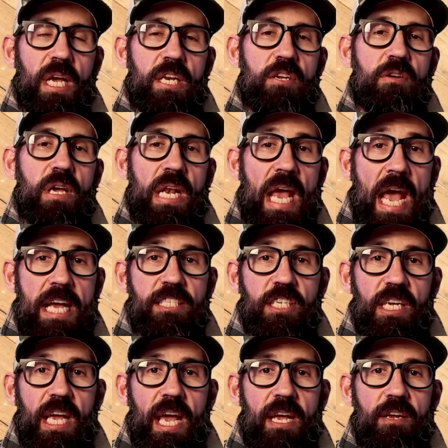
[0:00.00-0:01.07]
and you can
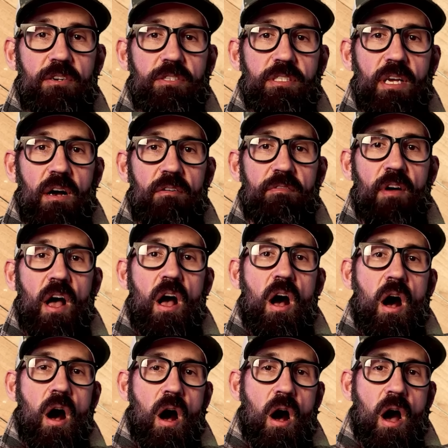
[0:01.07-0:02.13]
educate yourself
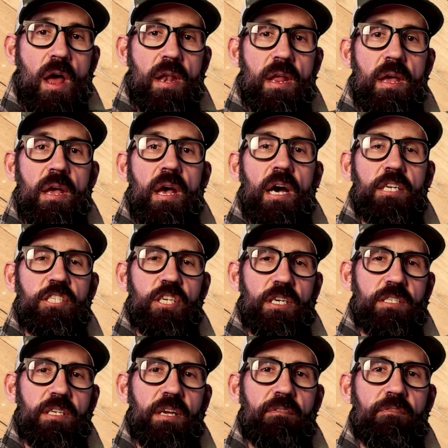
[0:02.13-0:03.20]
on
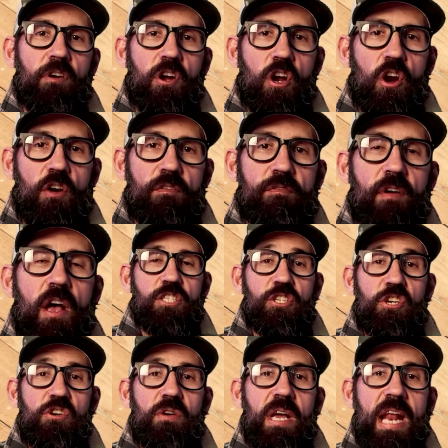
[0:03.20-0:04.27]
adjusting for kerf
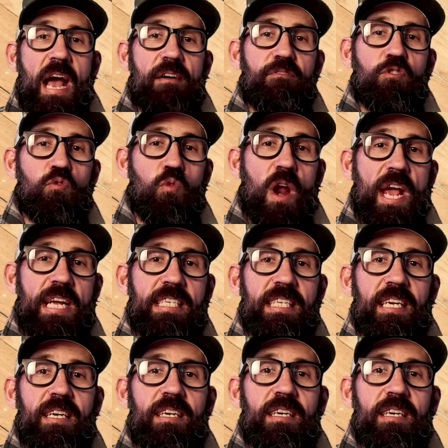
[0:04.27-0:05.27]
so you can have great,